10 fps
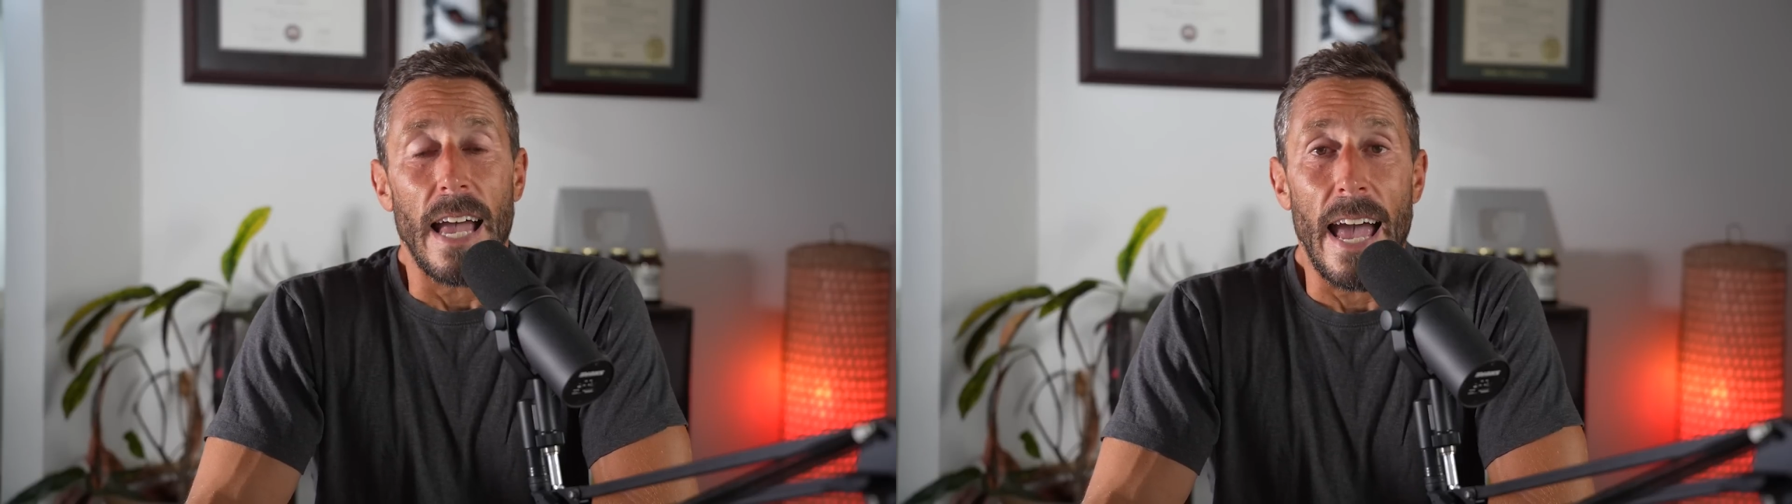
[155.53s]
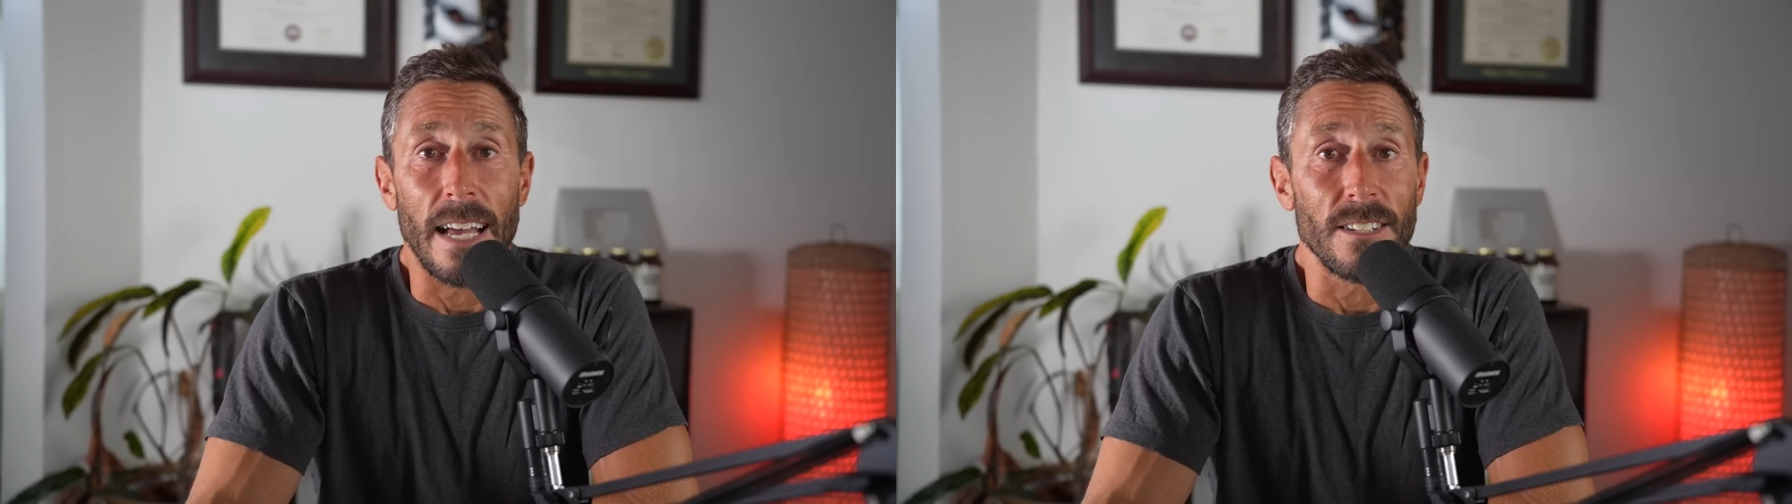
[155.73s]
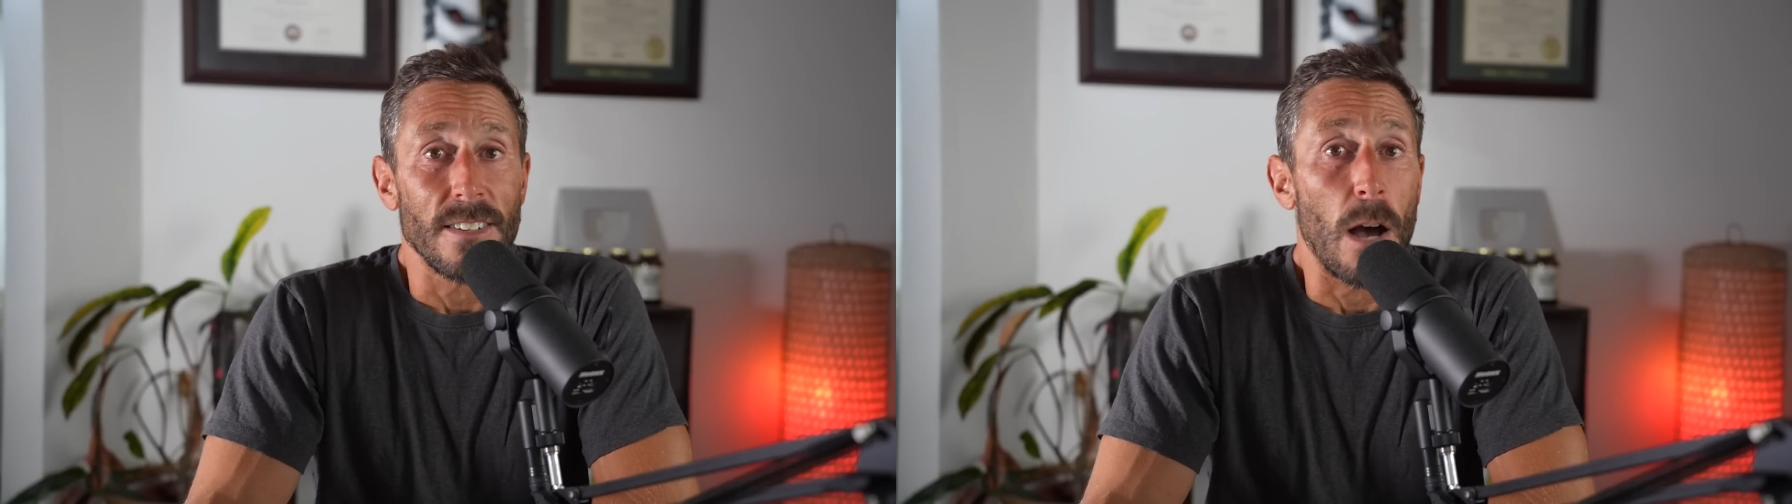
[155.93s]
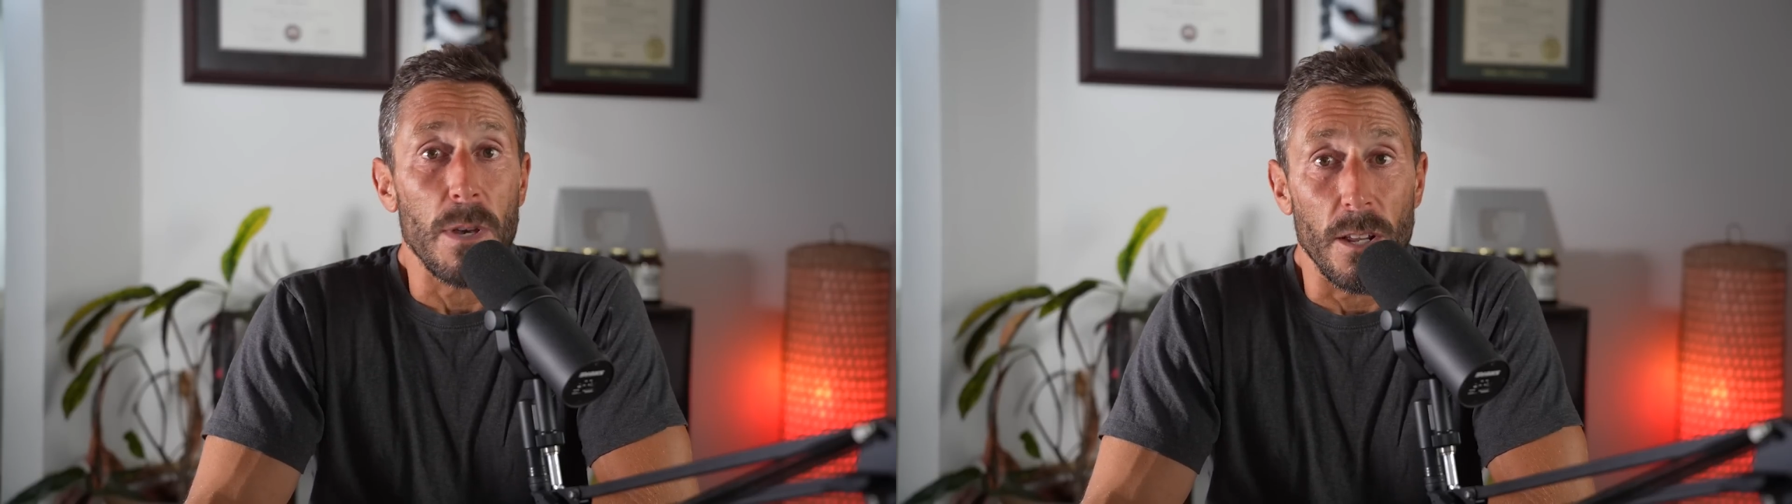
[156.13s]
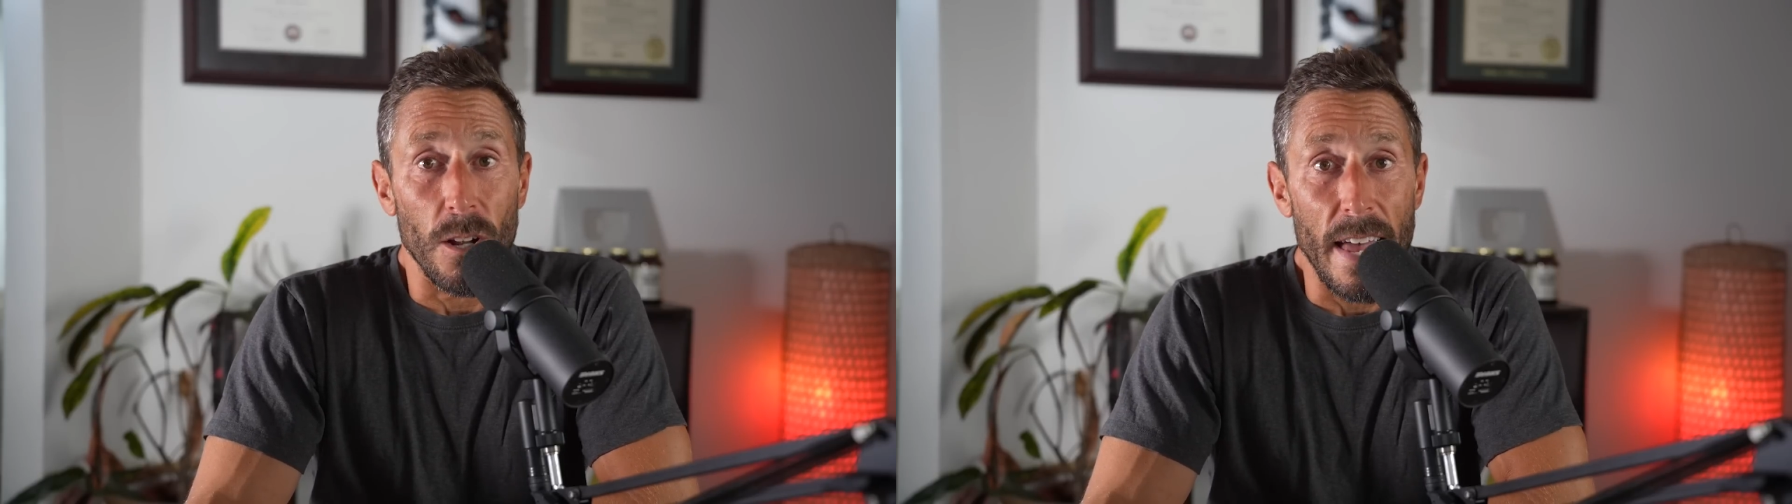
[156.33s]
and
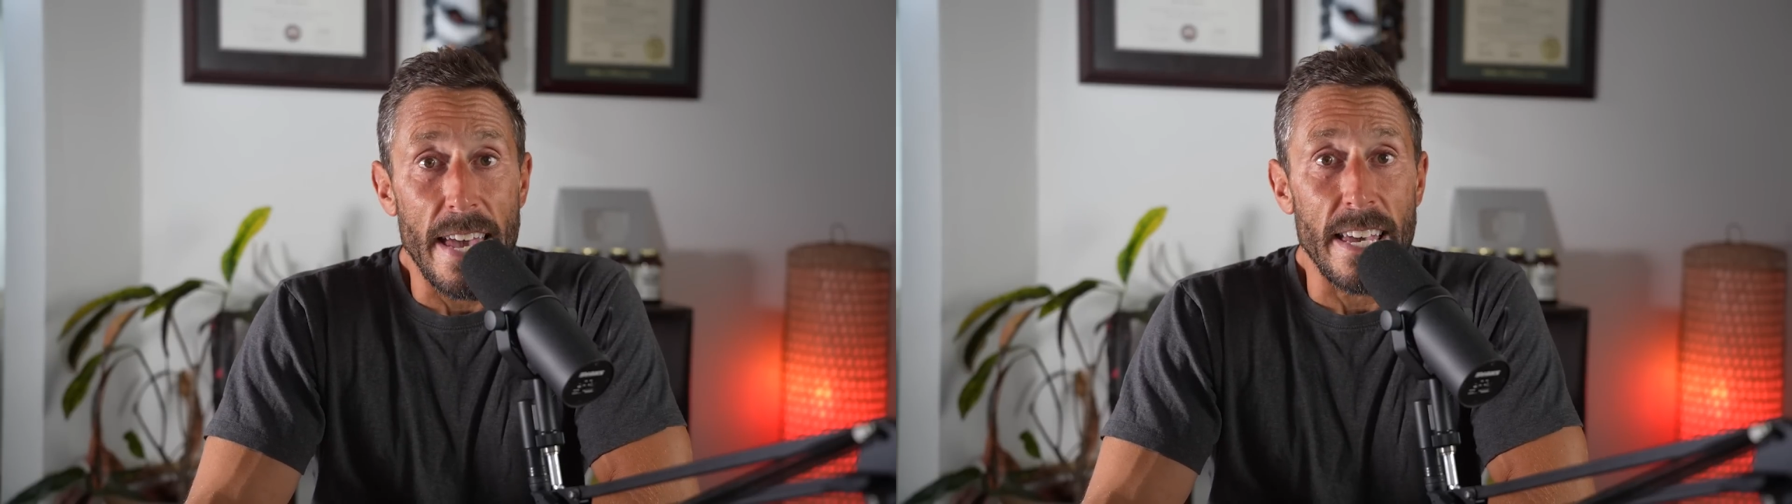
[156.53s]
LP little a